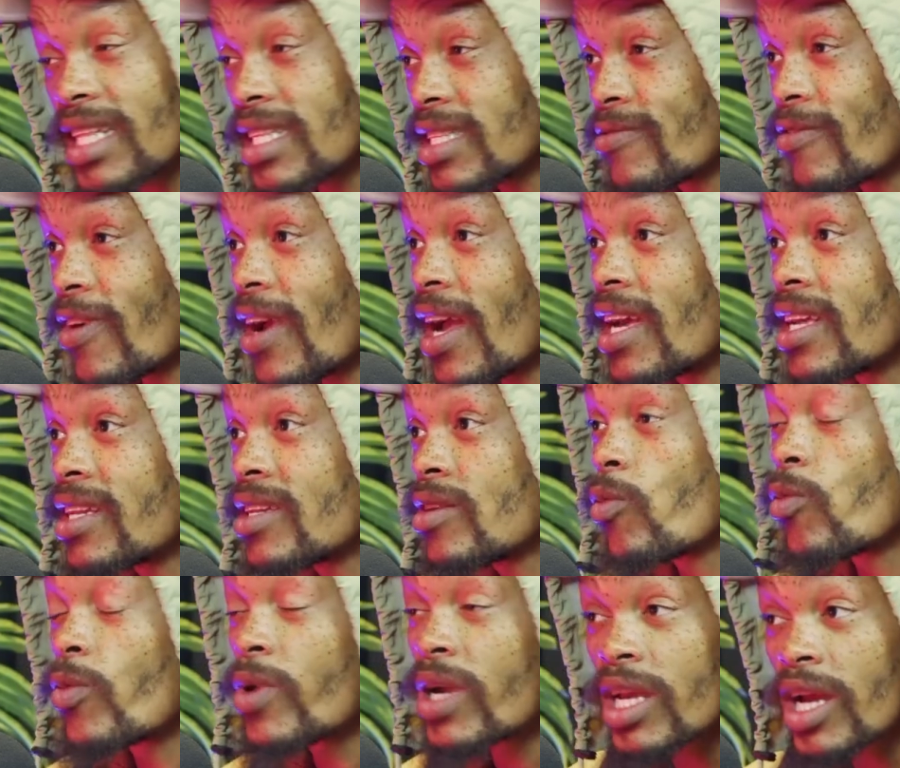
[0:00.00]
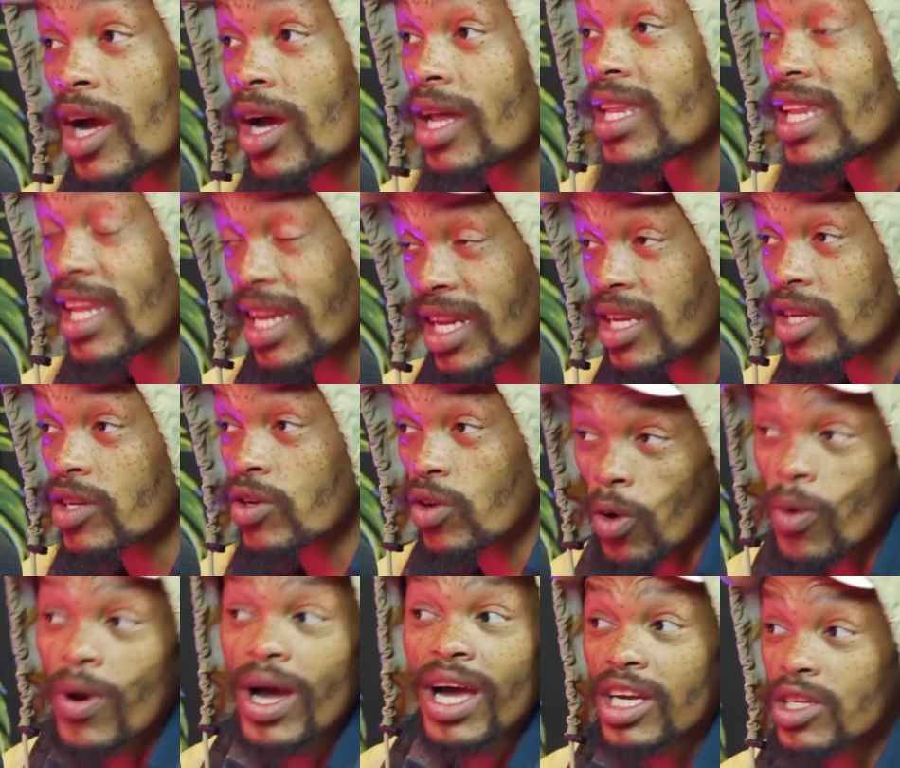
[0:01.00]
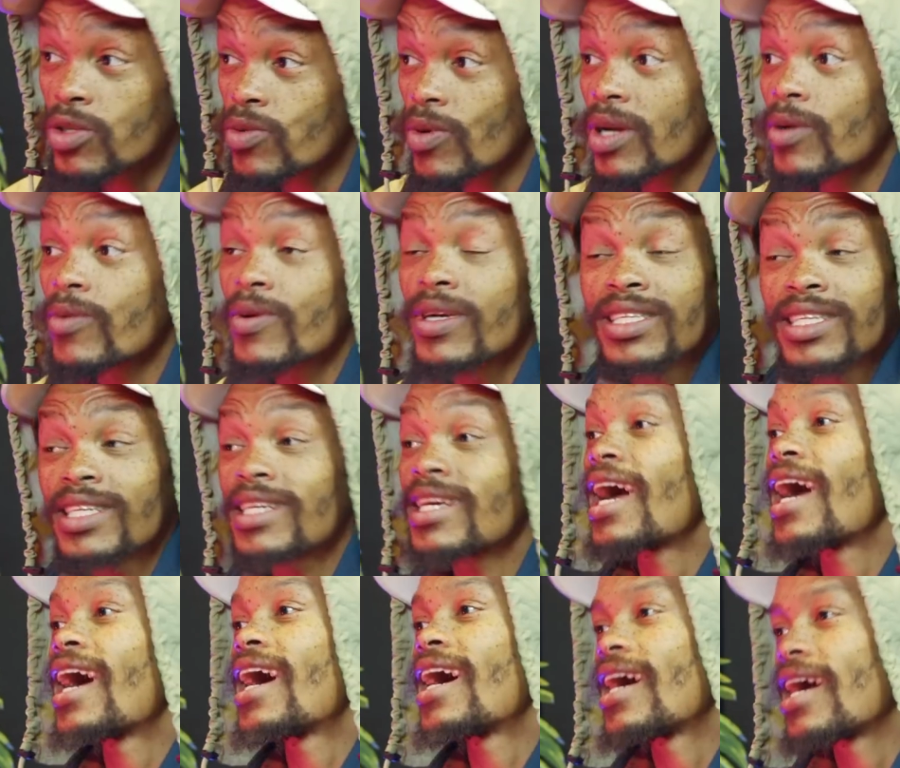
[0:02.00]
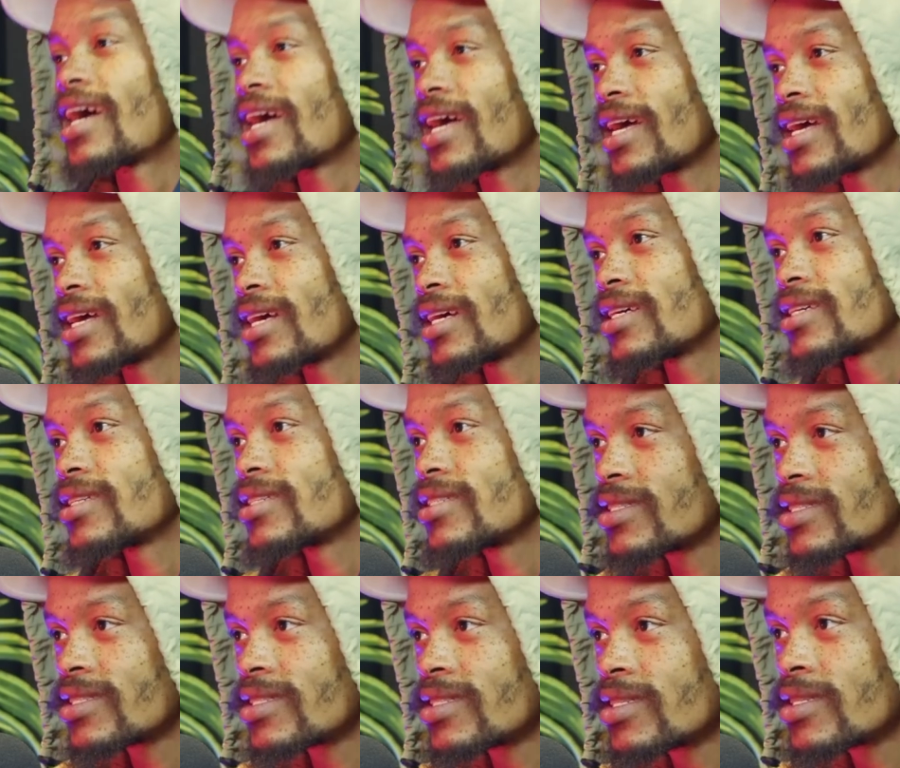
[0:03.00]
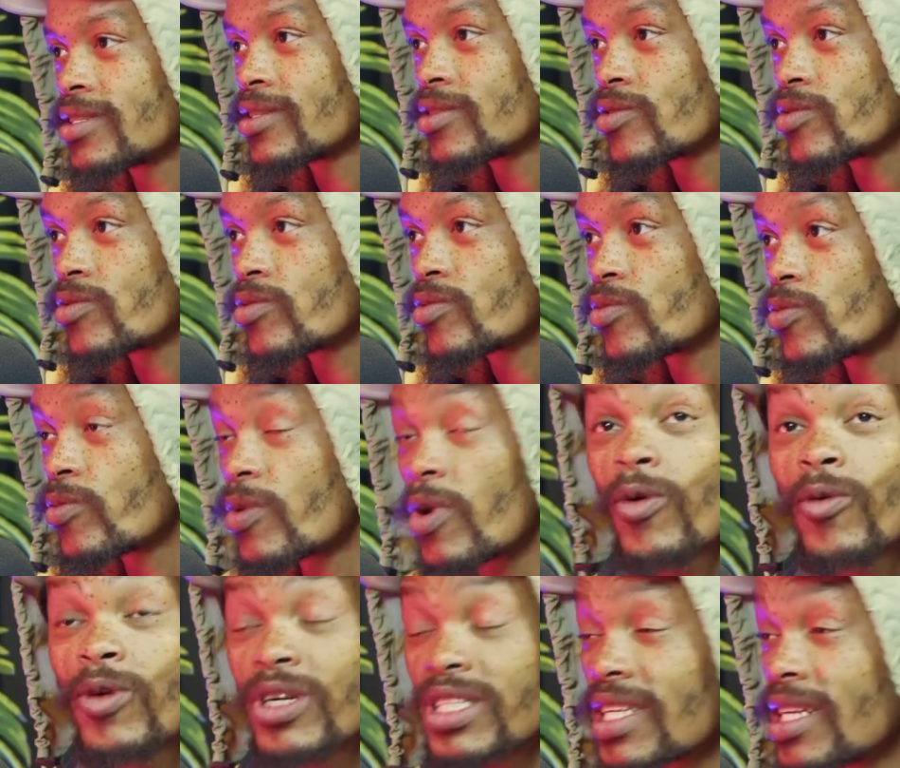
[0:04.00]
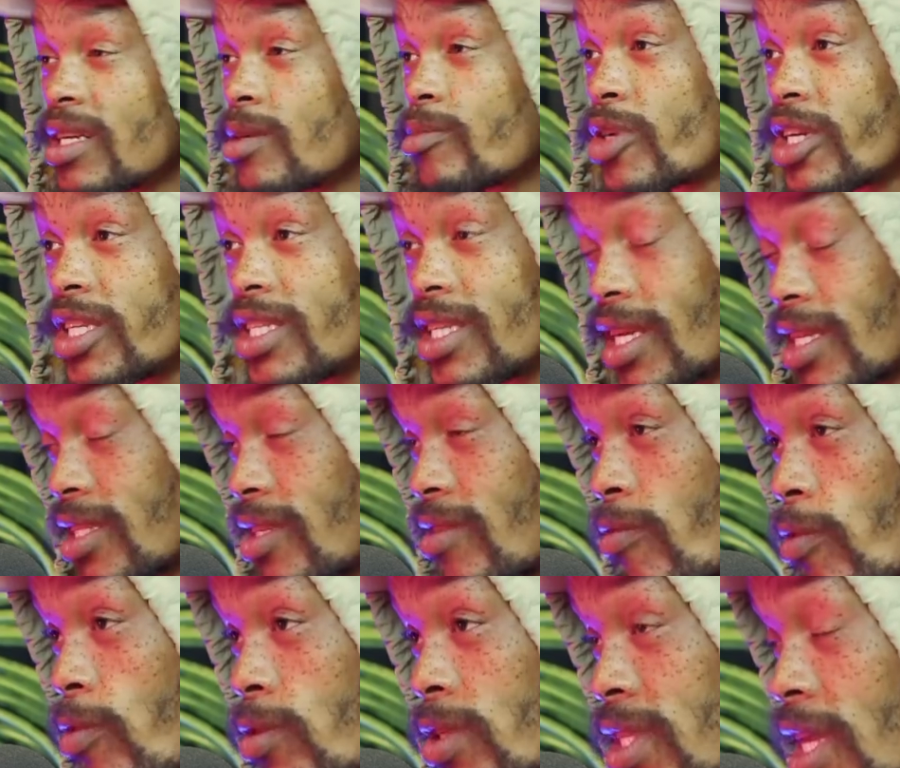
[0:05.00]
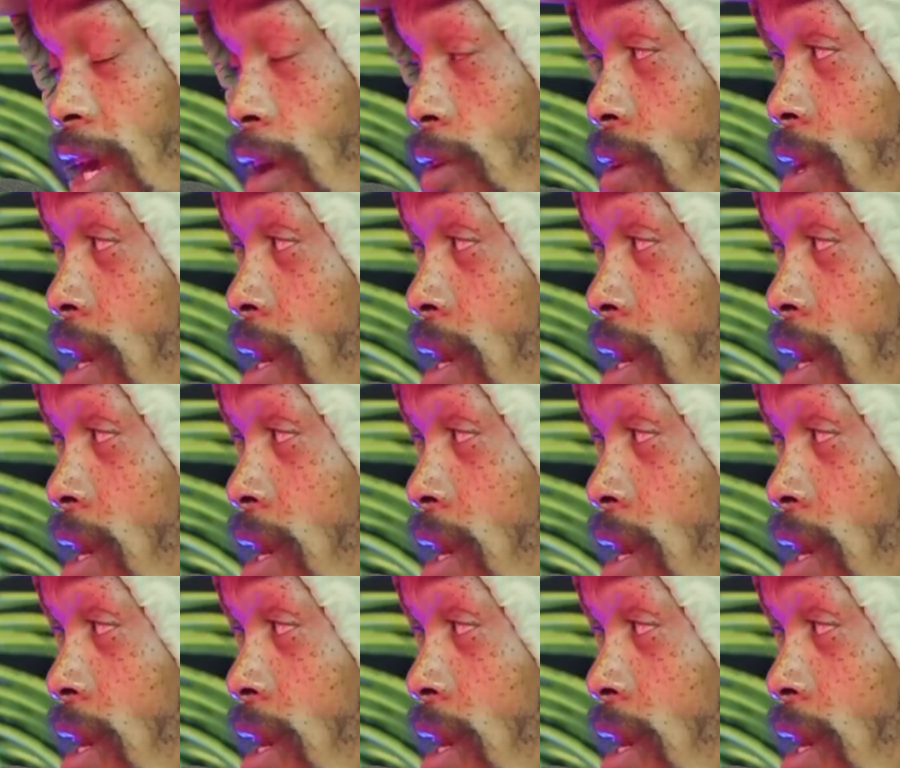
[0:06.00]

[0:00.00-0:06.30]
fine. We are letting it go as well. We're saying, ha, ha, ha. We're celebrating as it falls down.